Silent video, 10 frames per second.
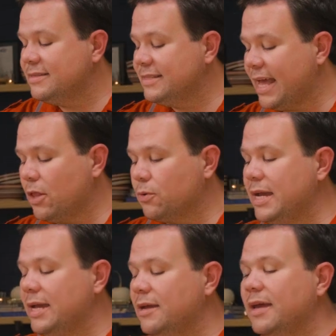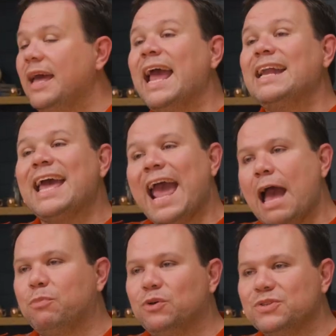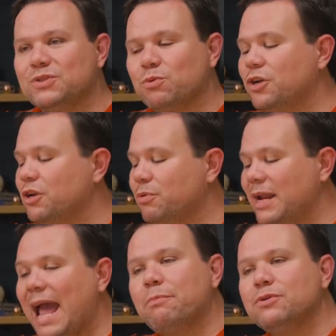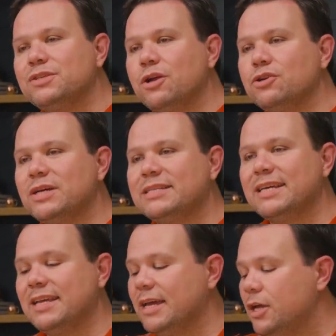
celery, and apples. We're gonna put apples in our dressing.